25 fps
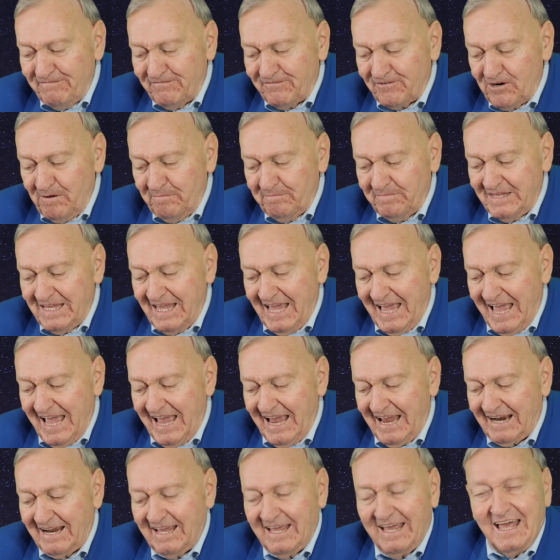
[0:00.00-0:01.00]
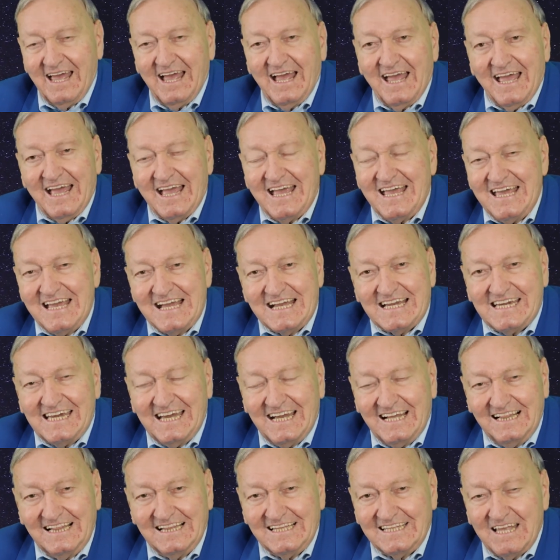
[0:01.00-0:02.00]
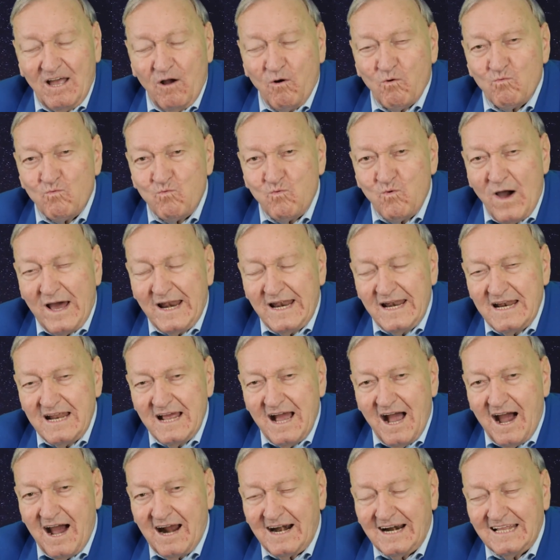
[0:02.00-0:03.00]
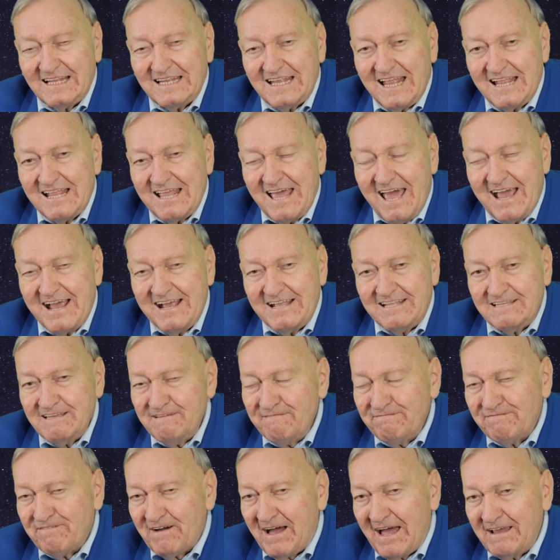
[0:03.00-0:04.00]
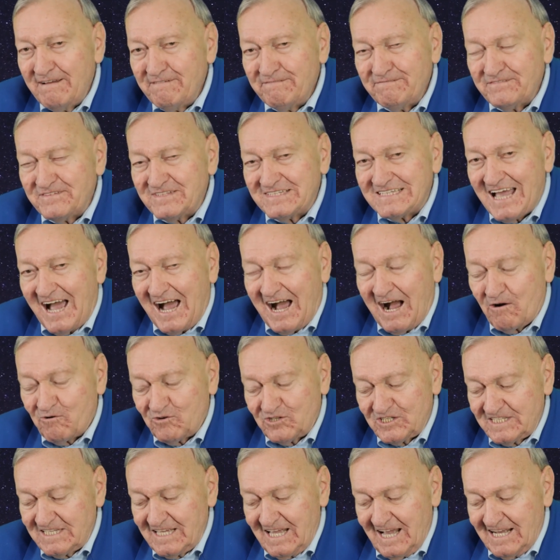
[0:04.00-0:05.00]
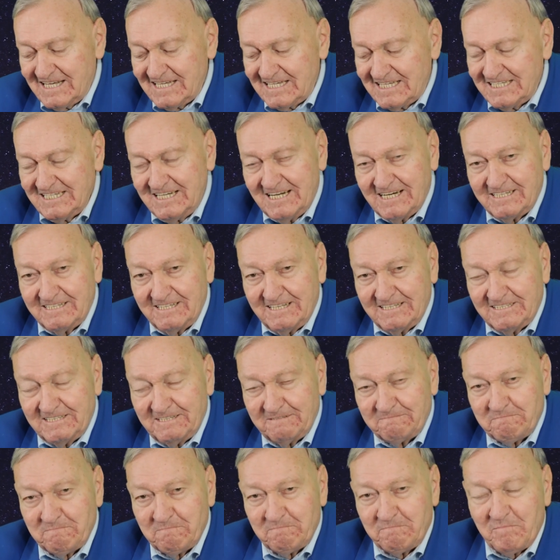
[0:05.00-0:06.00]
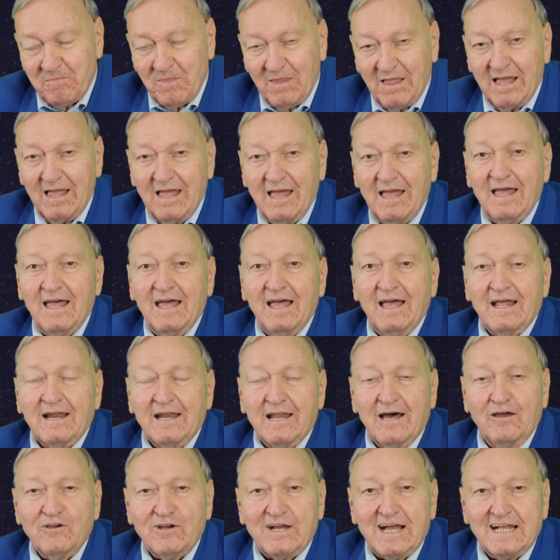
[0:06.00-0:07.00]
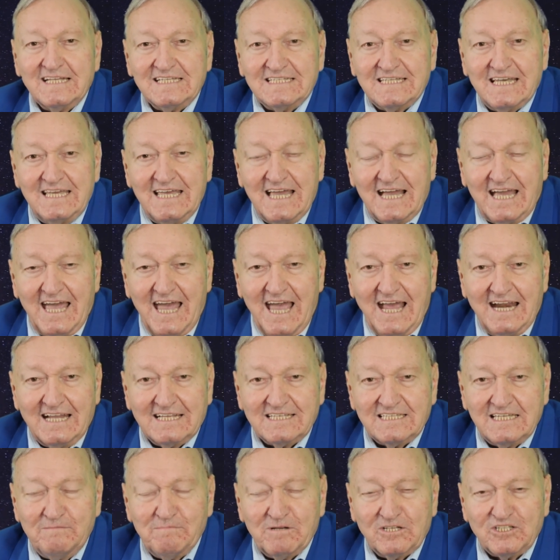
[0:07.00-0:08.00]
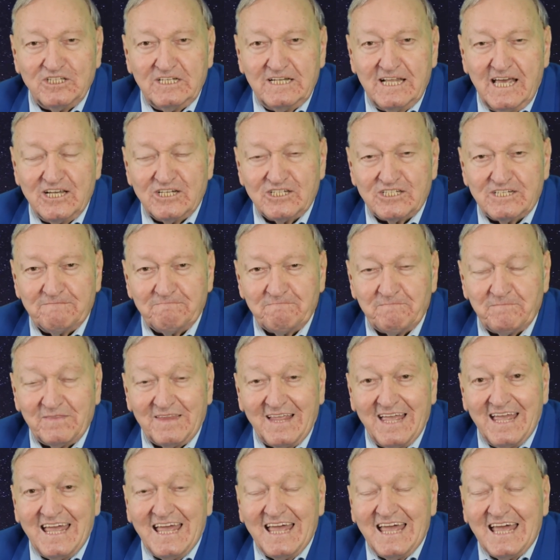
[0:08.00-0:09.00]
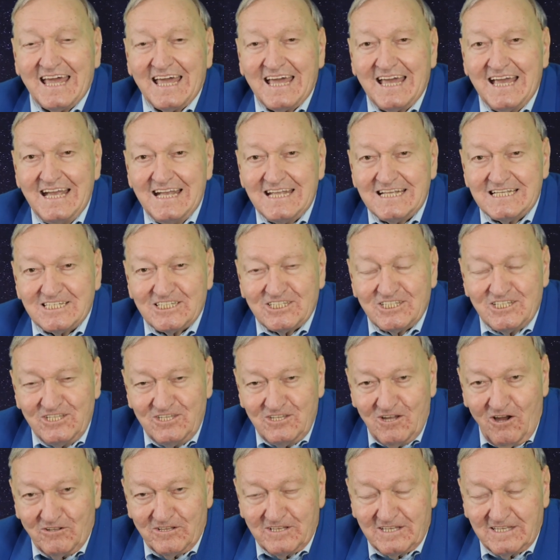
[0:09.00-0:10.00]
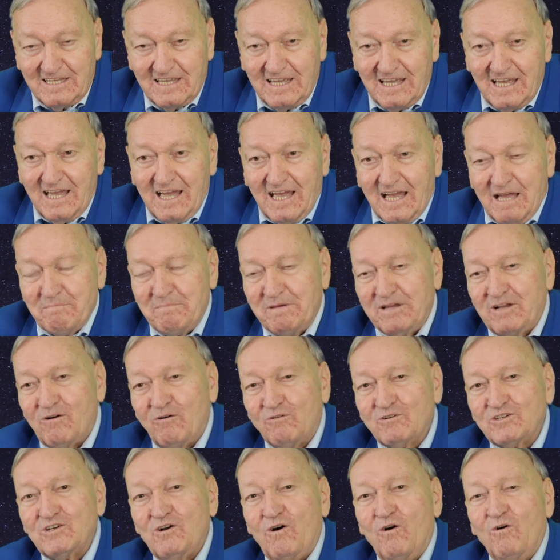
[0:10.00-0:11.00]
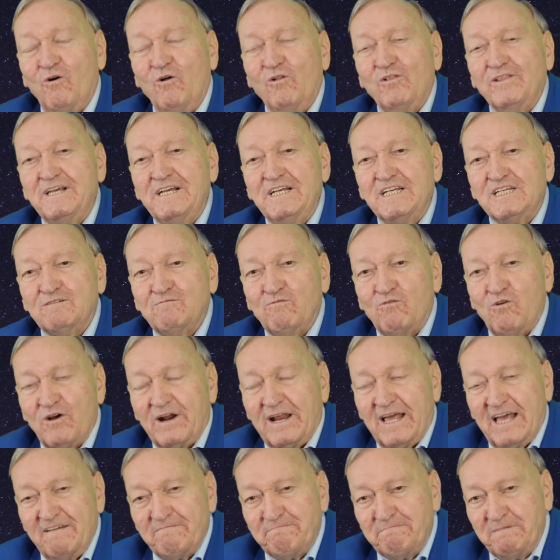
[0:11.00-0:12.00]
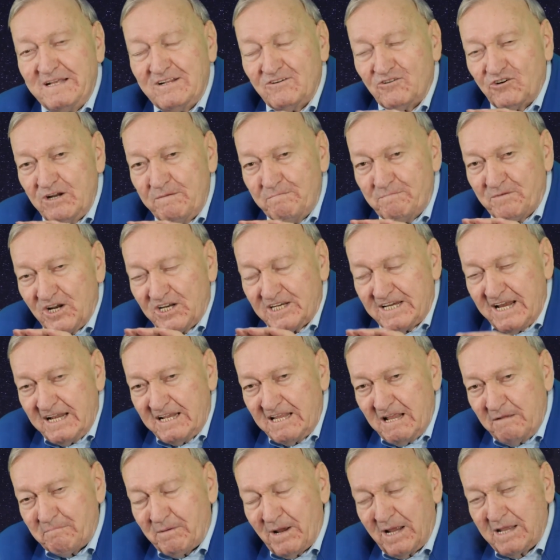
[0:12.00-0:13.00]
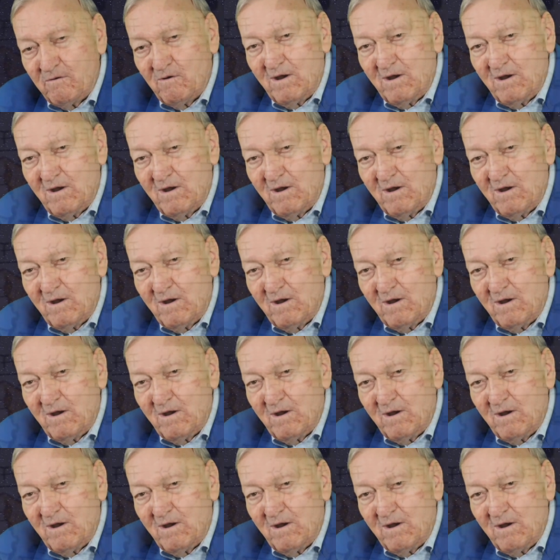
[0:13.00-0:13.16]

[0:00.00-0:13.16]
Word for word: from the air, he killed 185,000 Assyrians. Now you can say again, it's imagination. It's not because all these wars have been represented by